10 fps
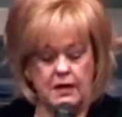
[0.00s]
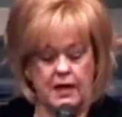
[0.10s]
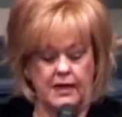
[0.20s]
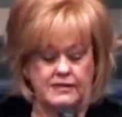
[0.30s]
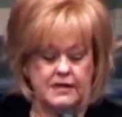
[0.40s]

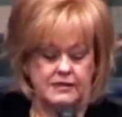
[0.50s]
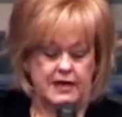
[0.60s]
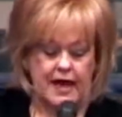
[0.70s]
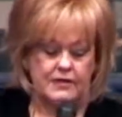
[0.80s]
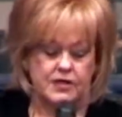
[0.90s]
he said,
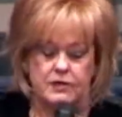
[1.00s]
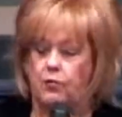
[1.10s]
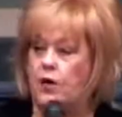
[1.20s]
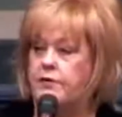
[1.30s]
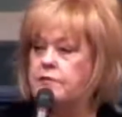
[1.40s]
Signs and
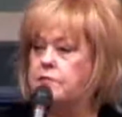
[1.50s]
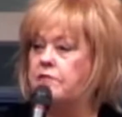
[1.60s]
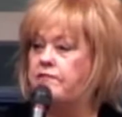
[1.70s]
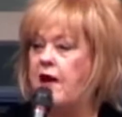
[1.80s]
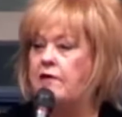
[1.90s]
wonders will
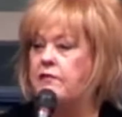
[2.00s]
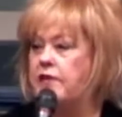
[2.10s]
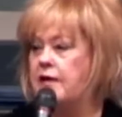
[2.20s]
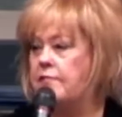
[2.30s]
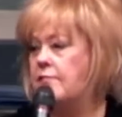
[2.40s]
follow
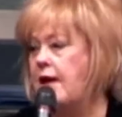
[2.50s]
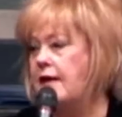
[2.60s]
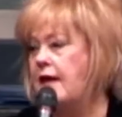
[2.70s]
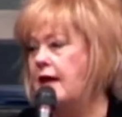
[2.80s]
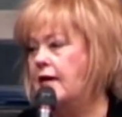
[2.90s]
them in my
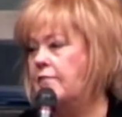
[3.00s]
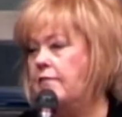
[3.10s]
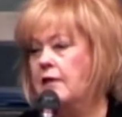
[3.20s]
name.